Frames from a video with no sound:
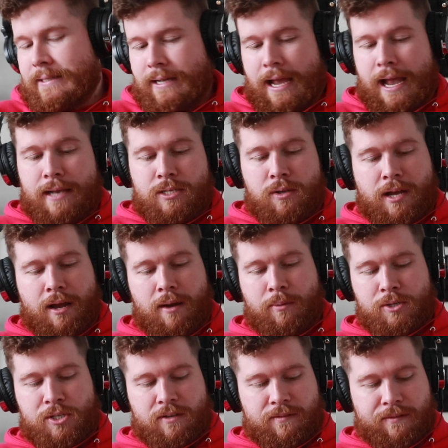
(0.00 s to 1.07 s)
Uh, so I got a
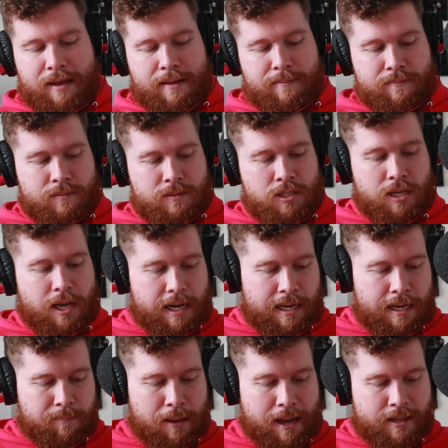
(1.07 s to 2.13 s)
bunch of um,
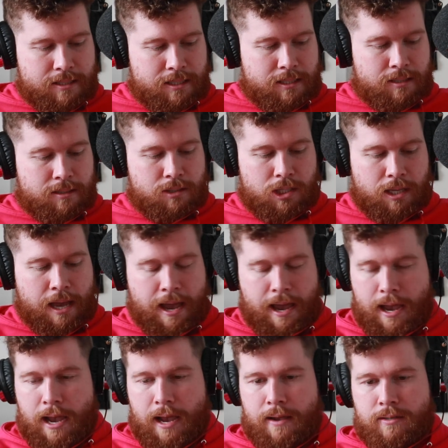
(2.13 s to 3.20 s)
cycling pants
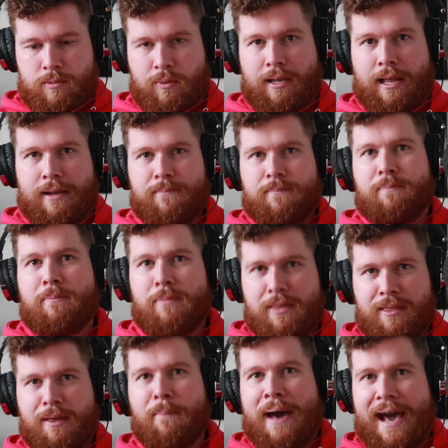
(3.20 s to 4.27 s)
uh, with like
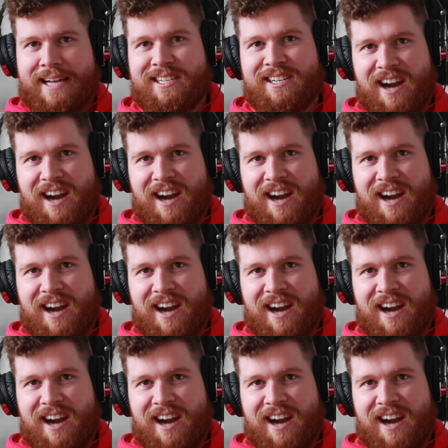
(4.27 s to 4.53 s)
the padded